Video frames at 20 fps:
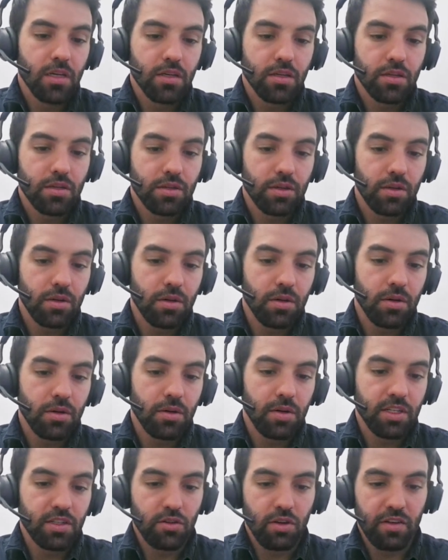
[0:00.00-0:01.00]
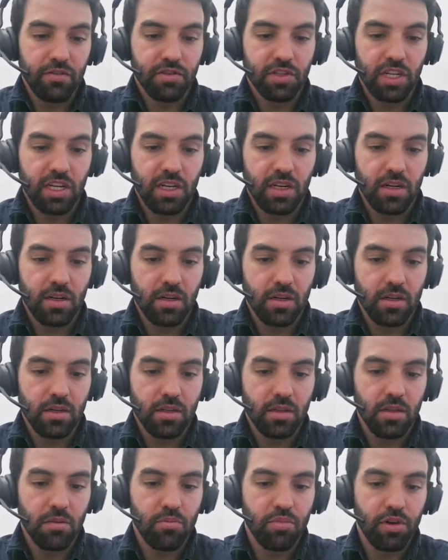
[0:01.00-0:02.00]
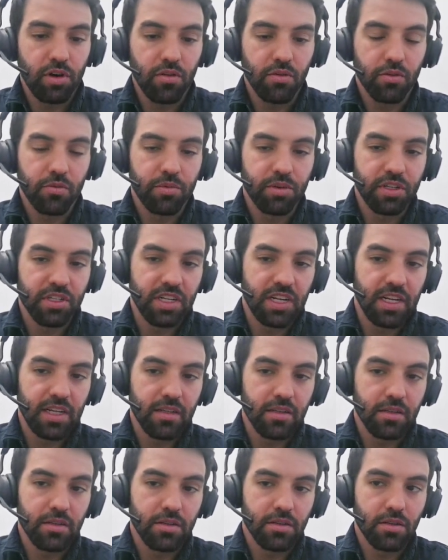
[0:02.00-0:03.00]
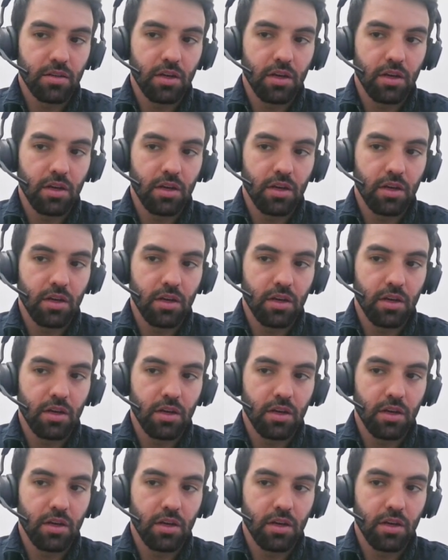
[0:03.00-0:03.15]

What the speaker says: So as you have seen, the product presents